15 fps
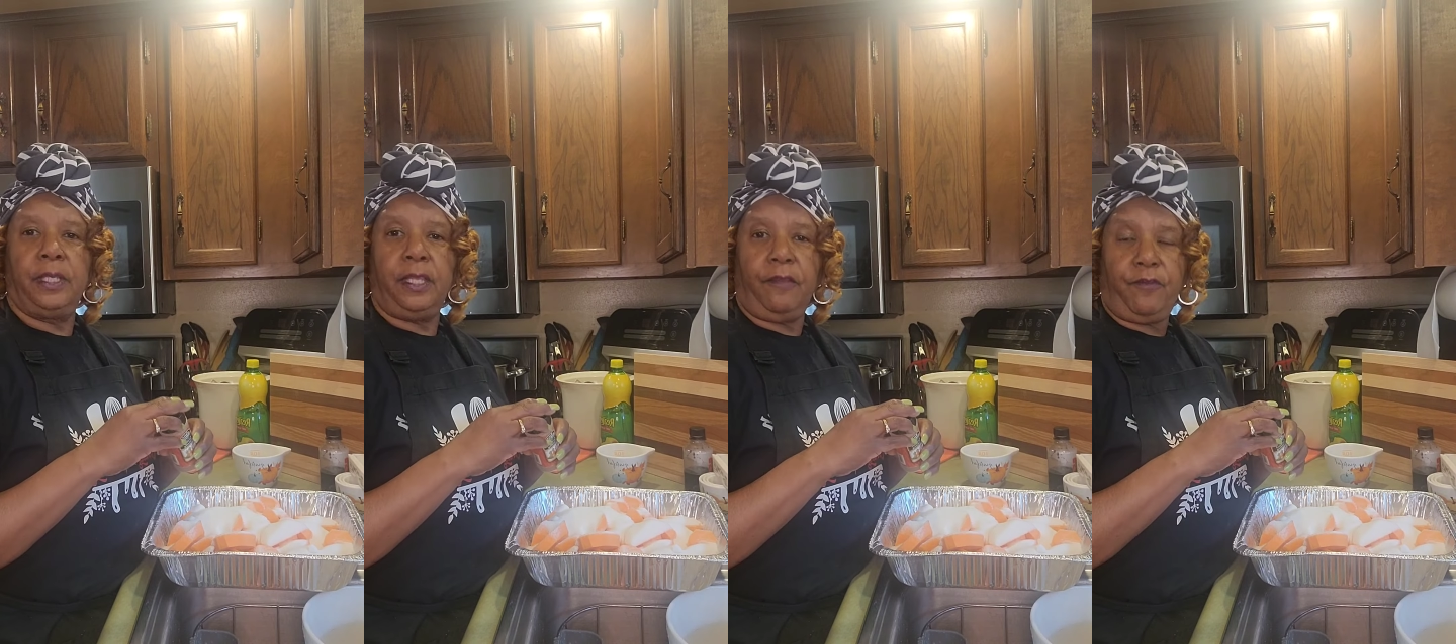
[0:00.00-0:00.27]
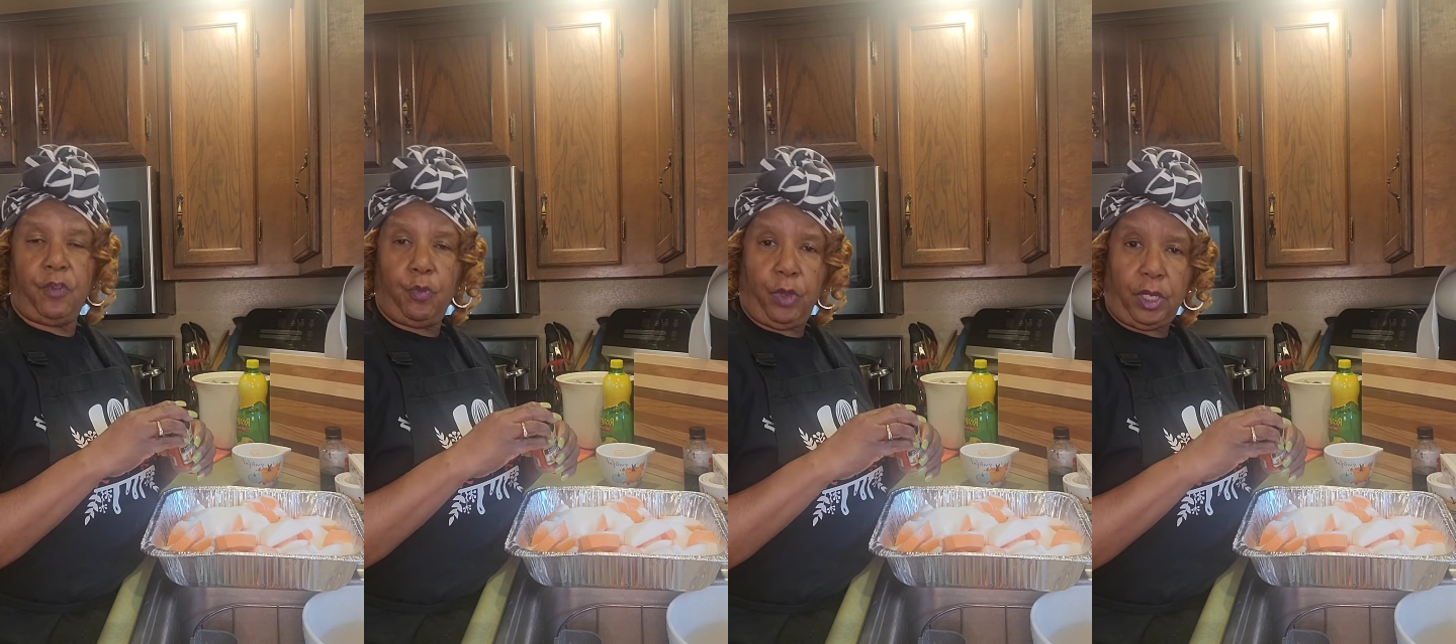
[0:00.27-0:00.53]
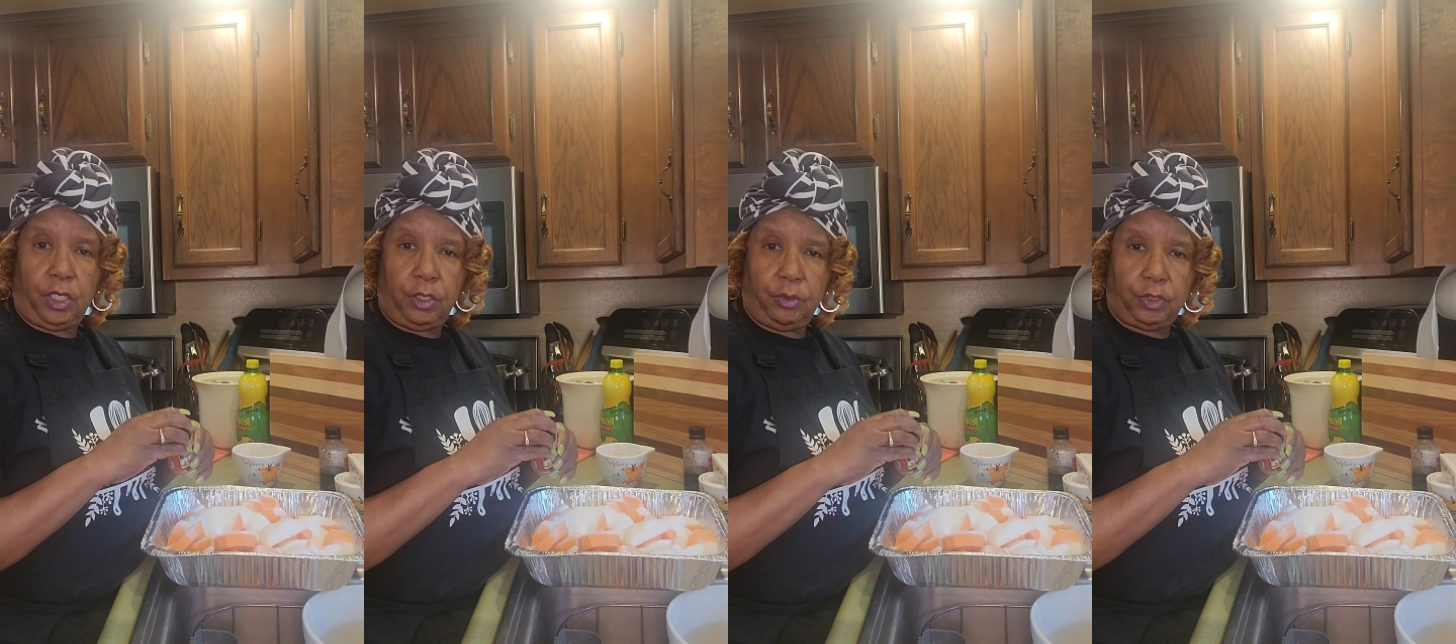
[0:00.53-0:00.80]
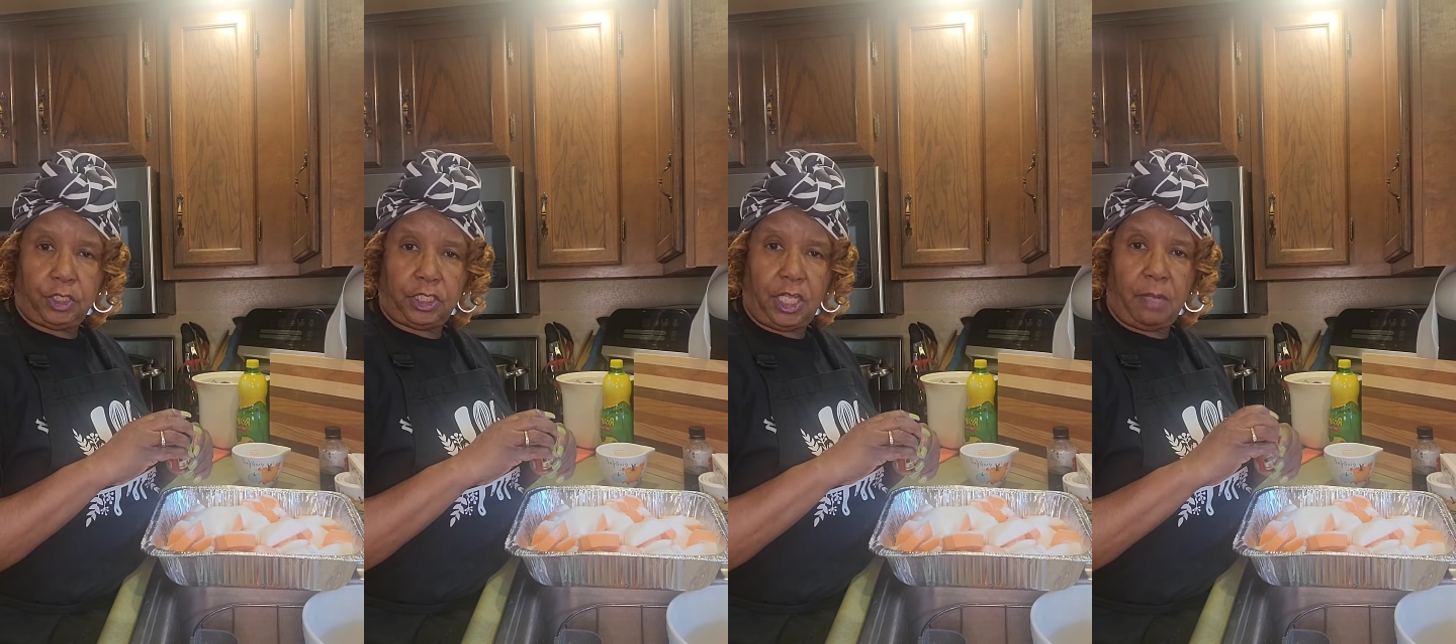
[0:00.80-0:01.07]
If you want to
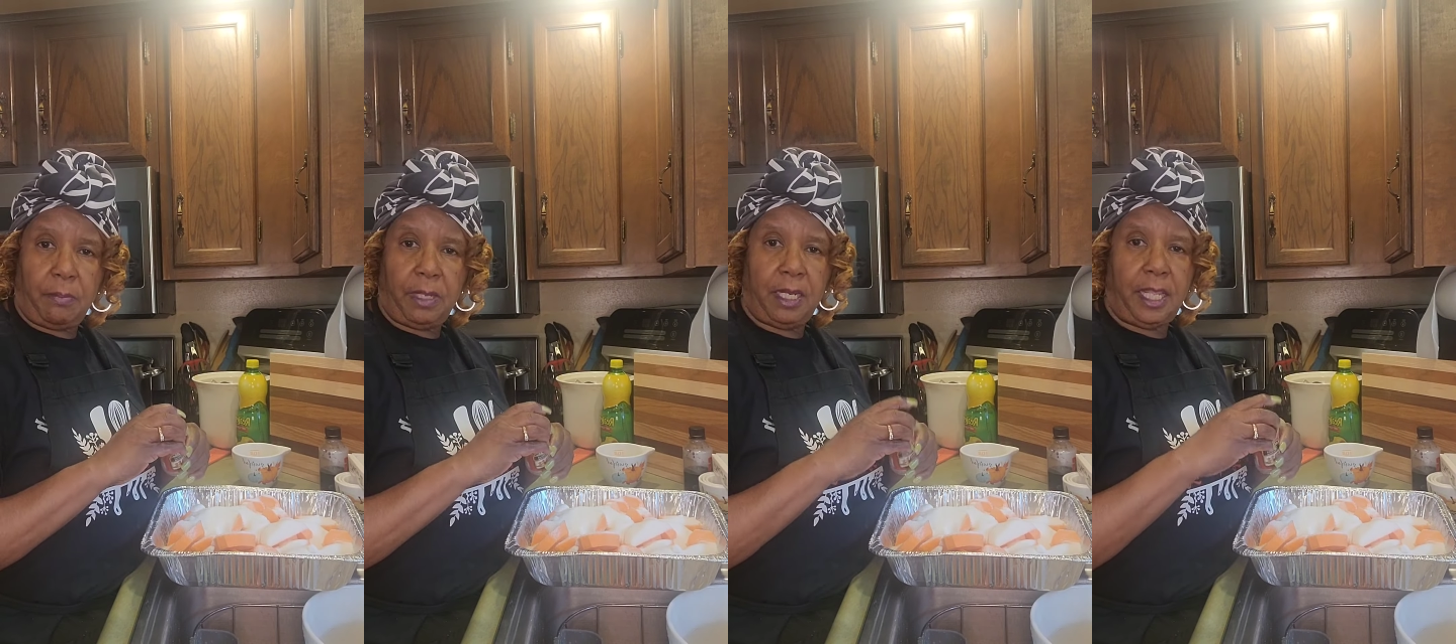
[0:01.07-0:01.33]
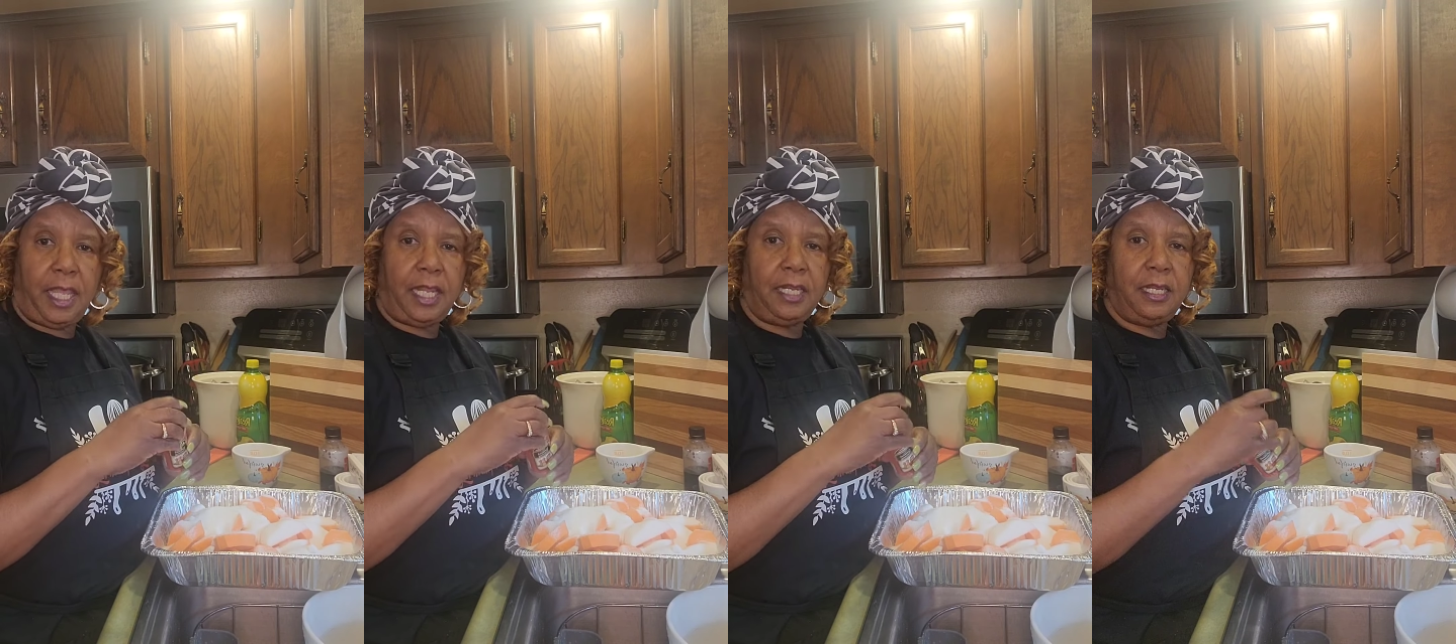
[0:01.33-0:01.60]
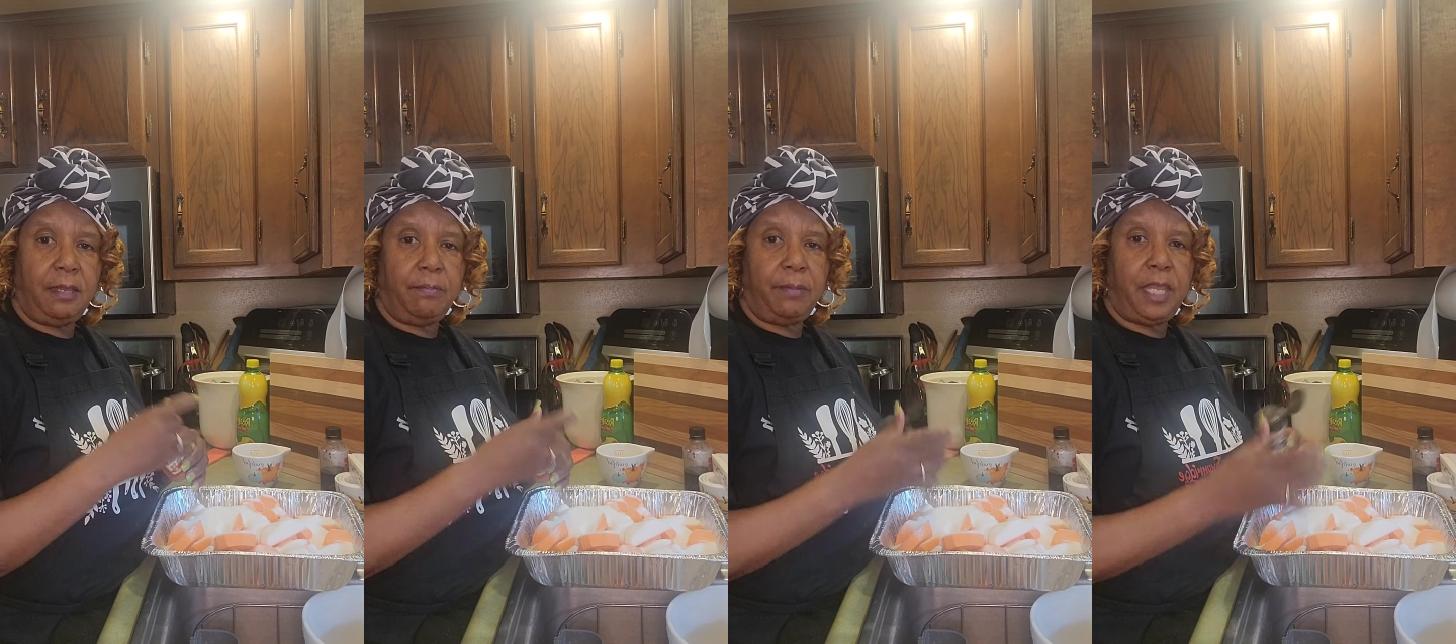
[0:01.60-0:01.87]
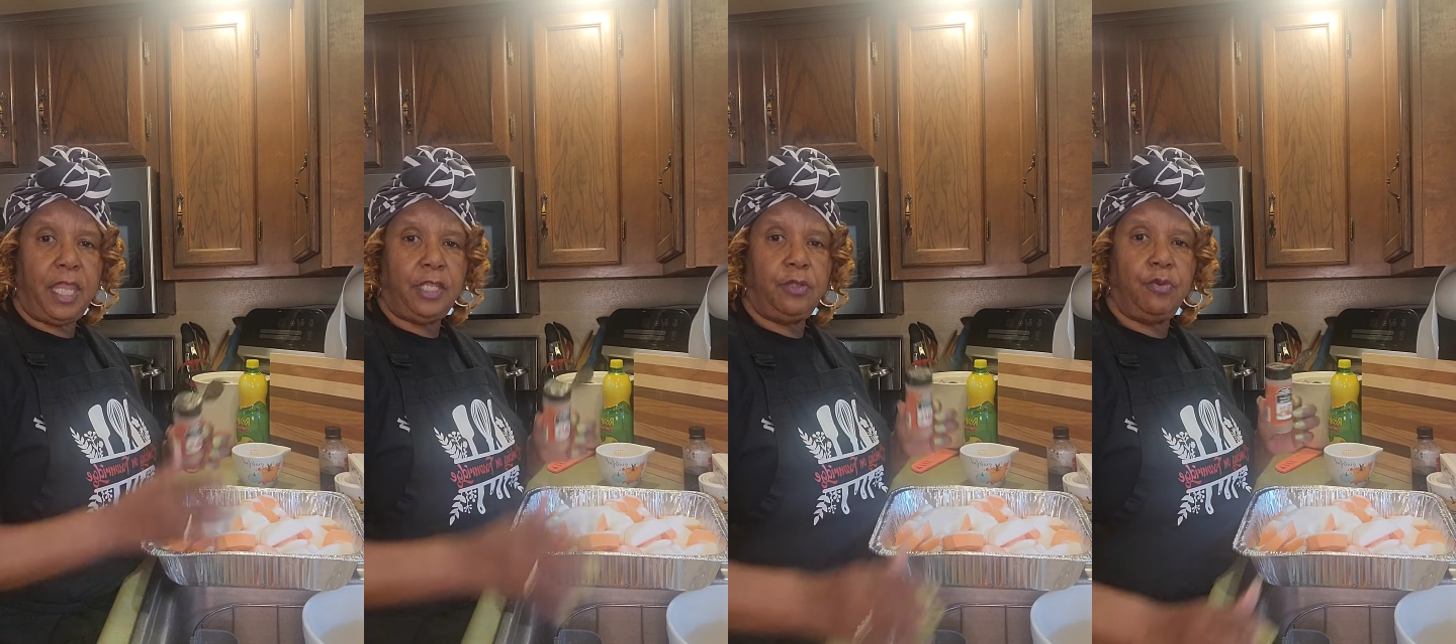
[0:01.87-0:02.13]
use cinnamon and
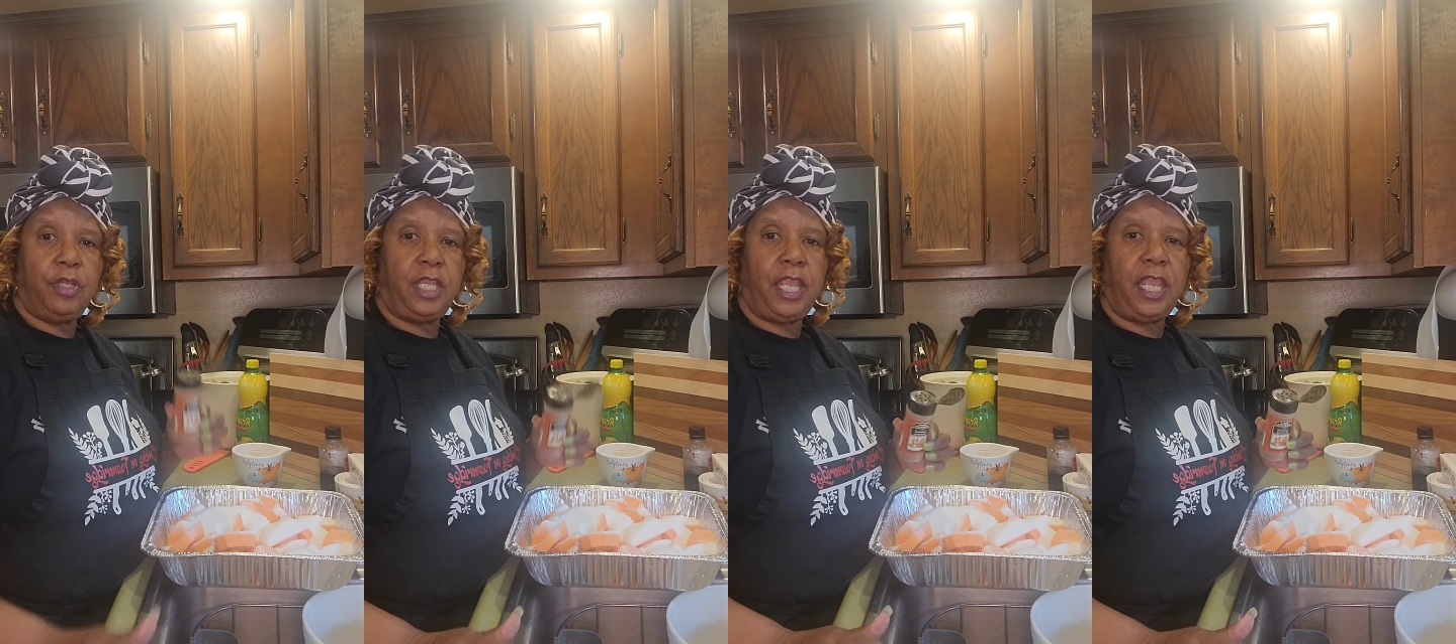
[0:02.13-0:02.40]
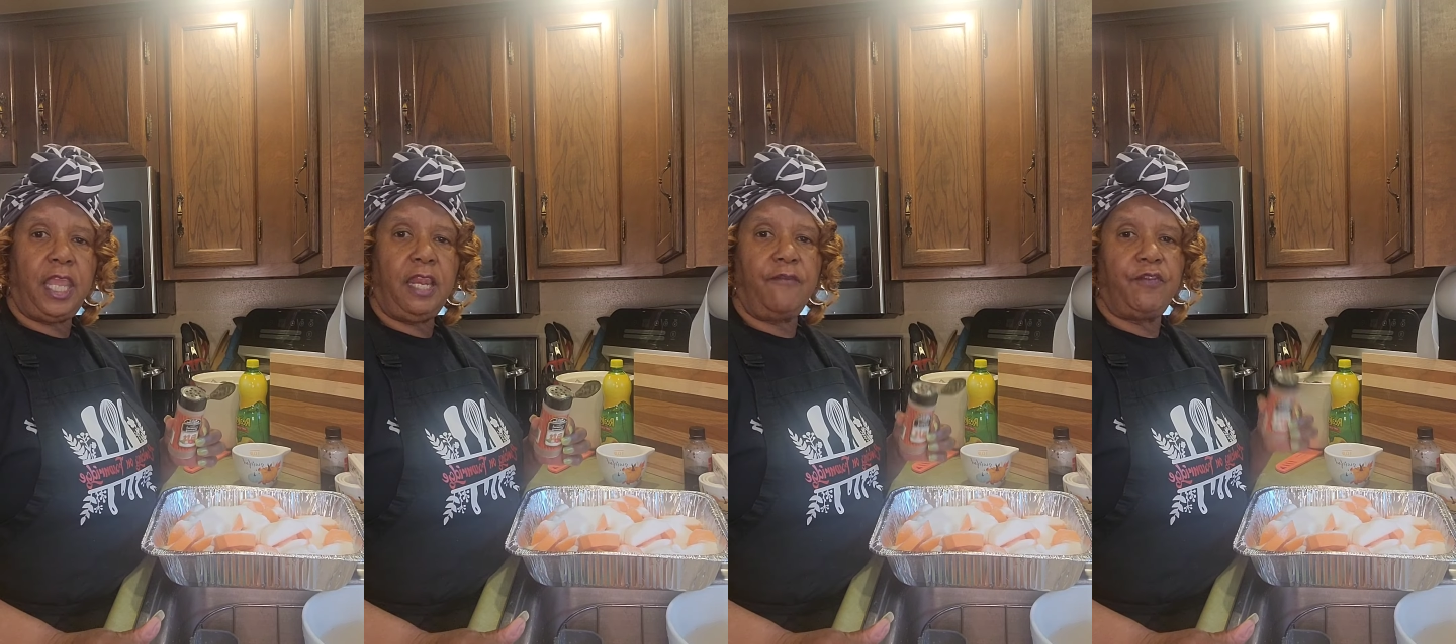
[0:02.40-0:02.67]
nutmeg, you can.